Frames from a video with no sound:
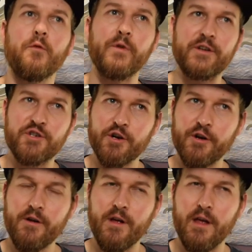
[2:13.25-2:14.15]

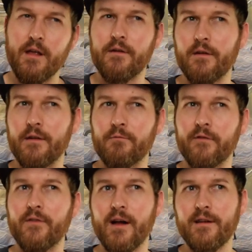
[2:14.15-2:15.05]
richer and
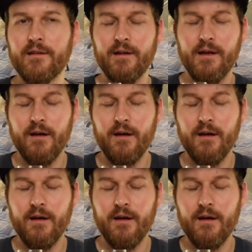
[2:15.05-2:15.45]
refined.